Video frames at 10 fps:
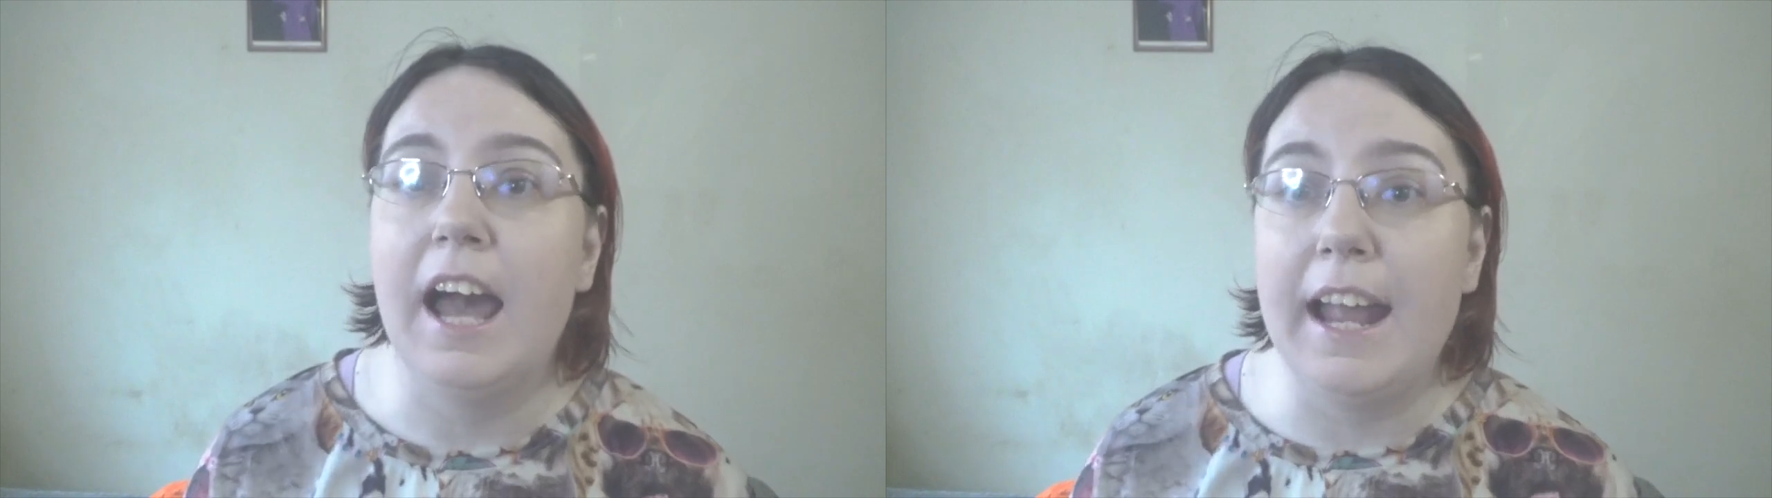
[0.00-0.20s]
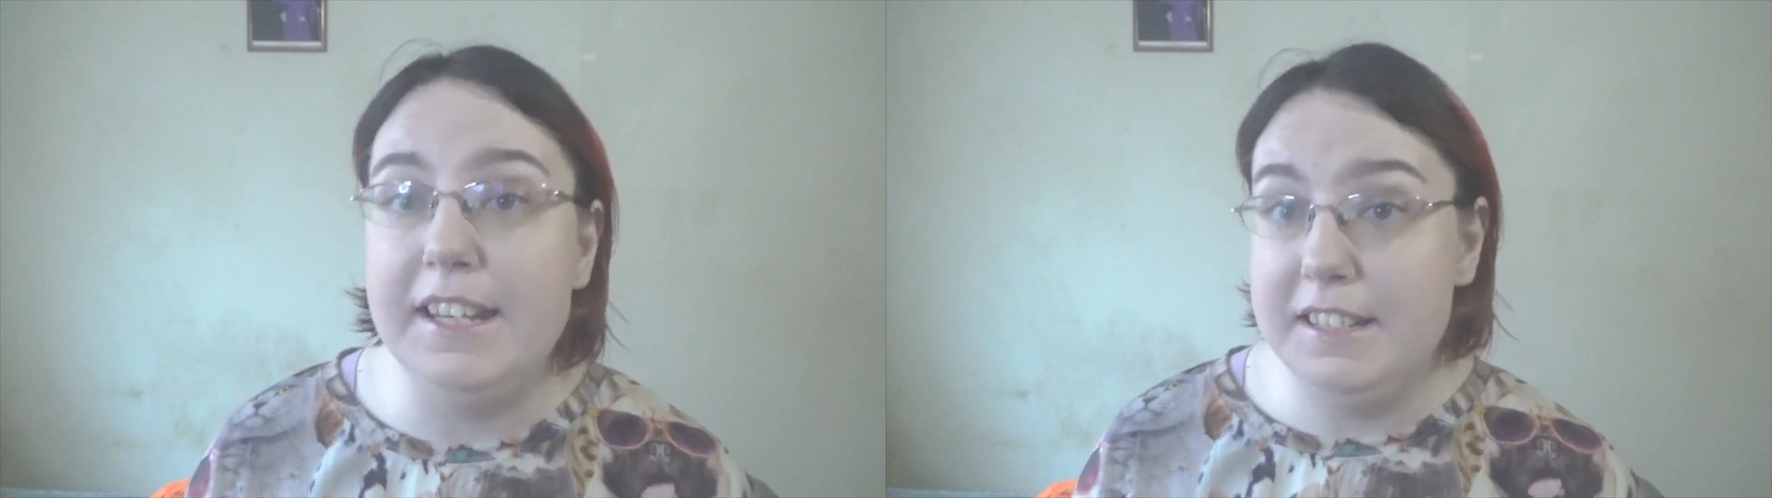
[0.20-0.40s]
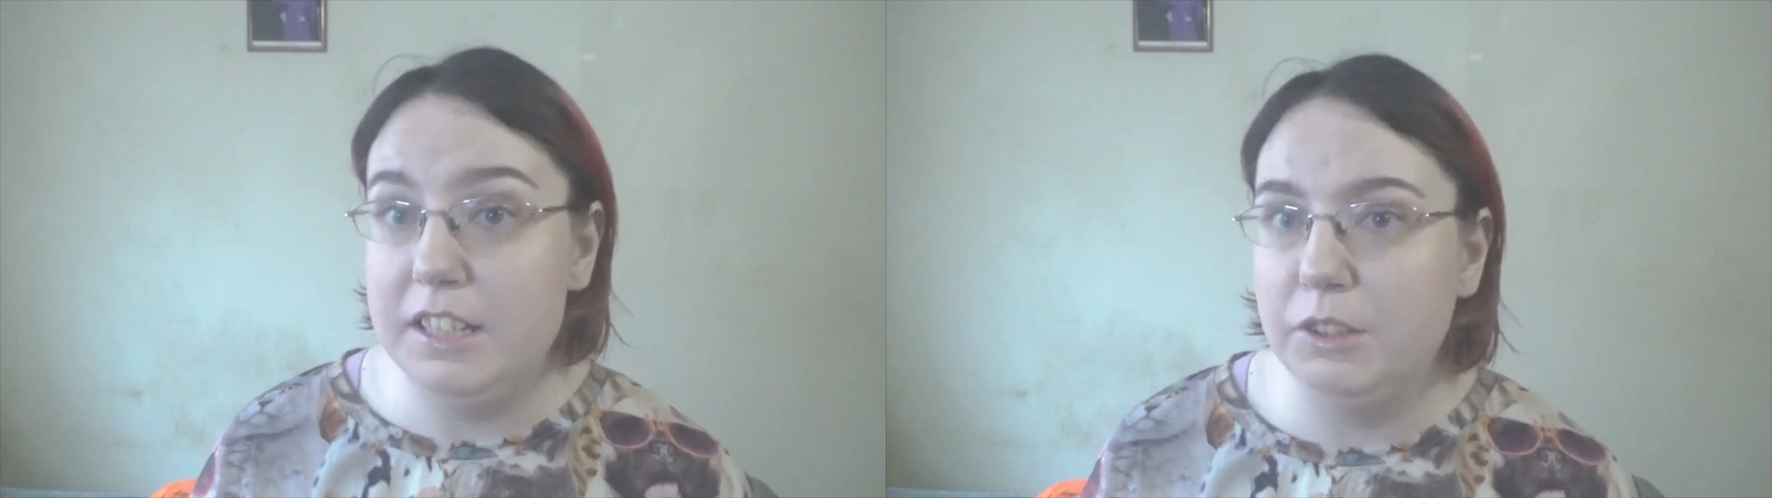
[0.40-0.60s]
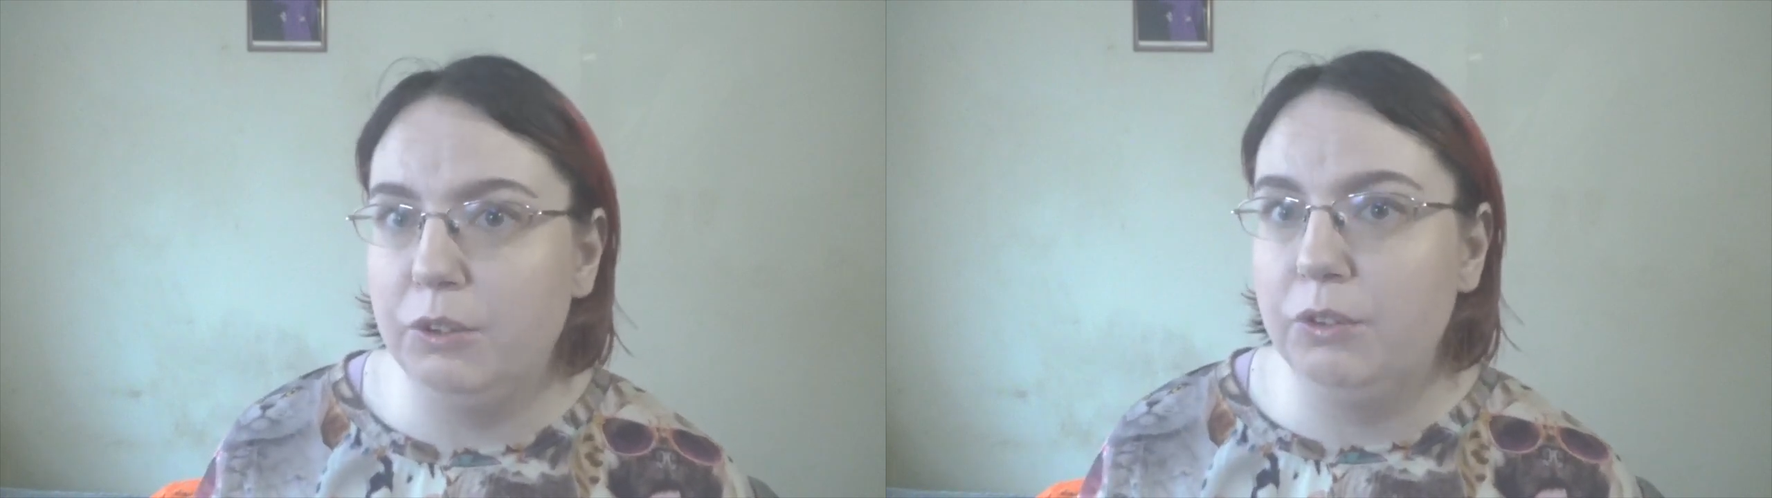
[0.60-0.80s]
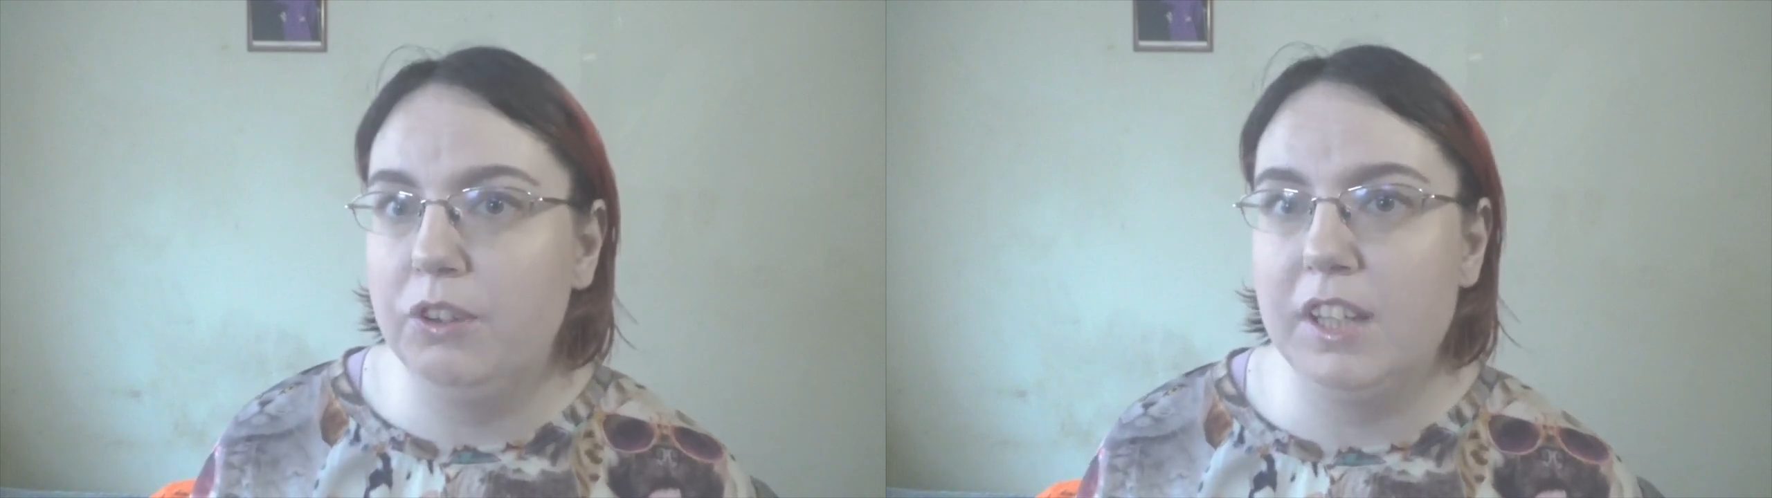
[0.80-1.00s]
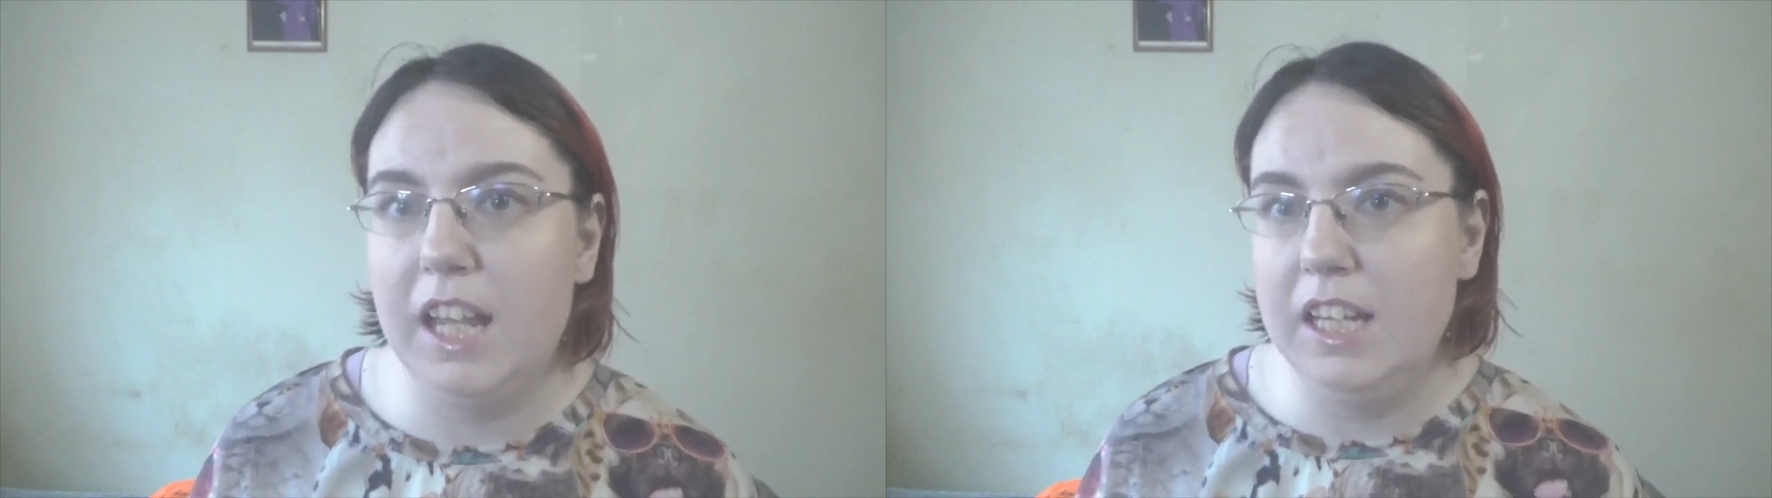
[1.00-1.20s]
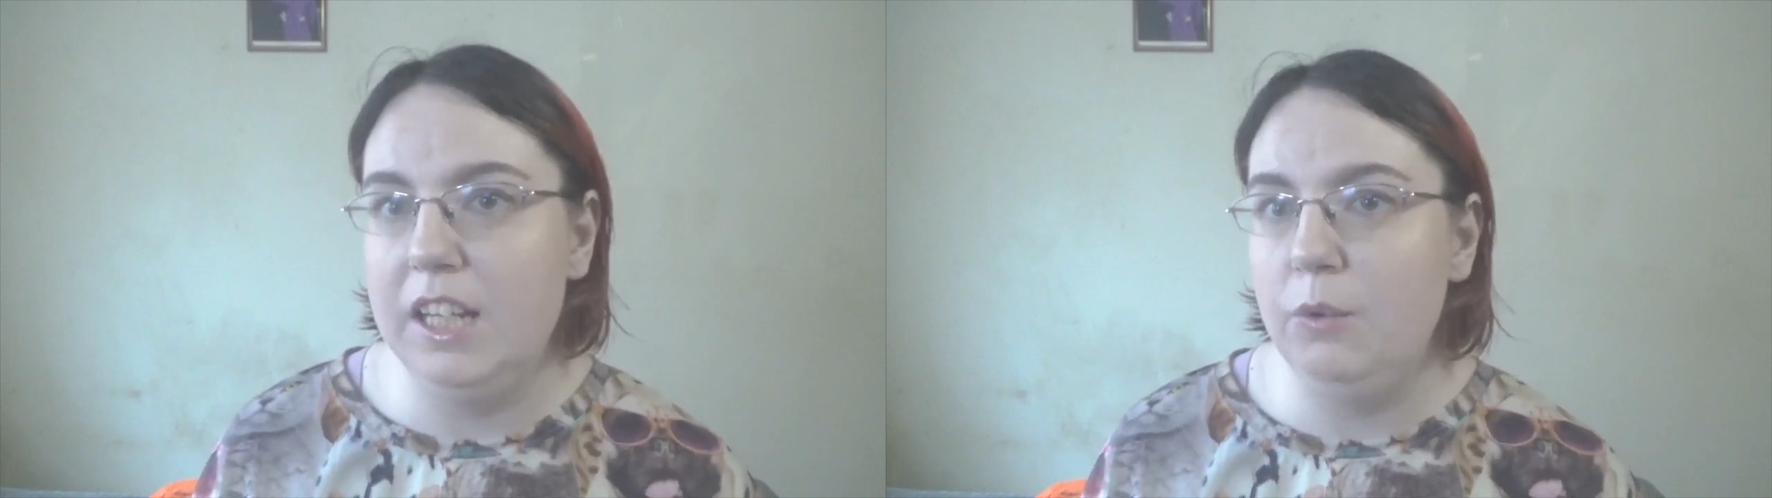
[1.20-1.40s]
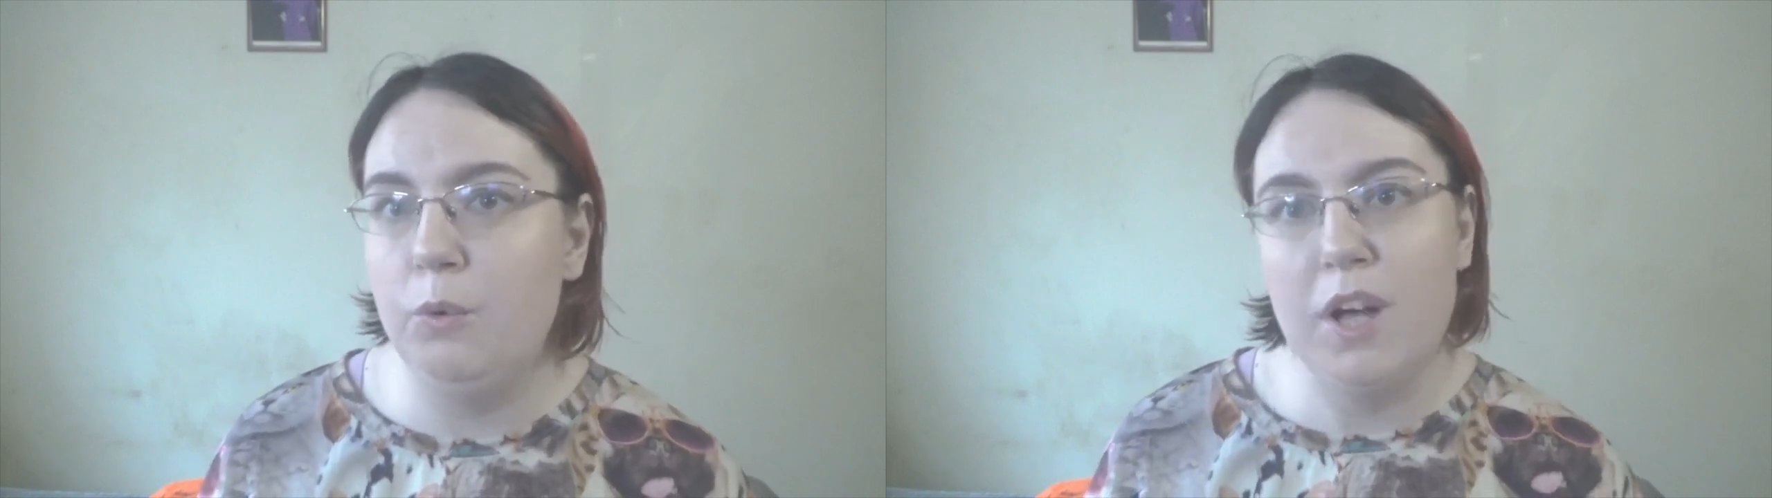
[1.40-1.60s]
ideals,
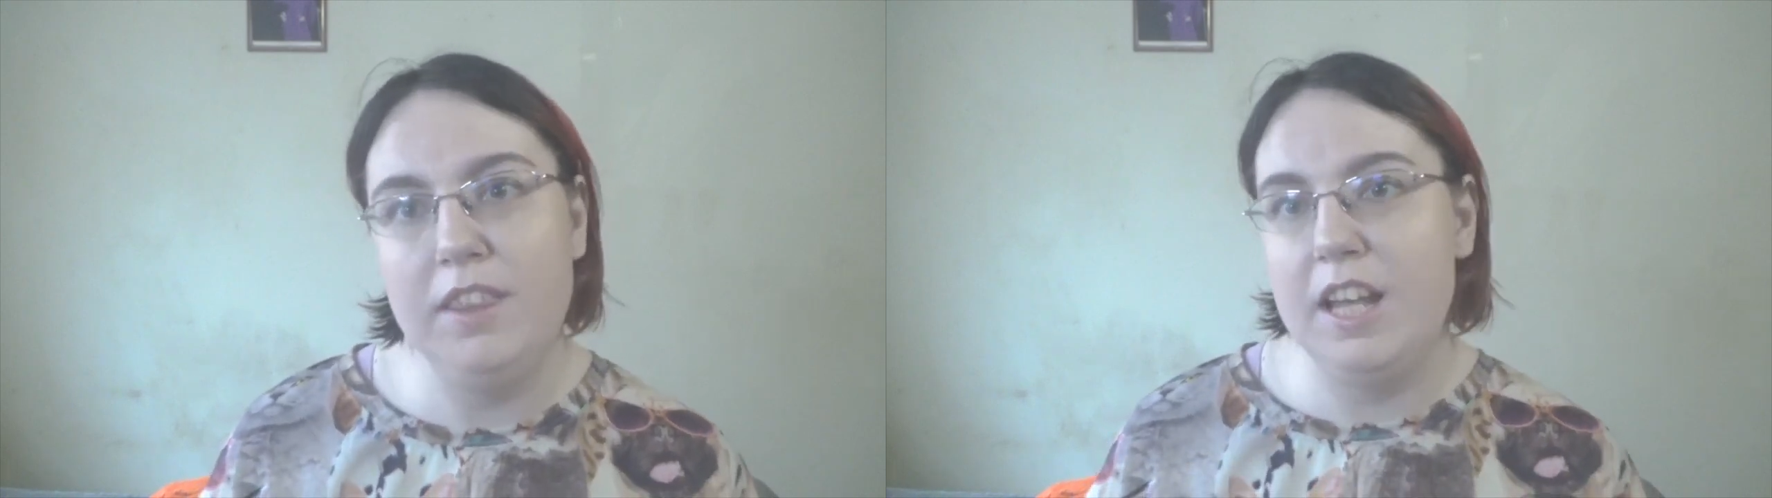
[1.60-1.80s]
anyone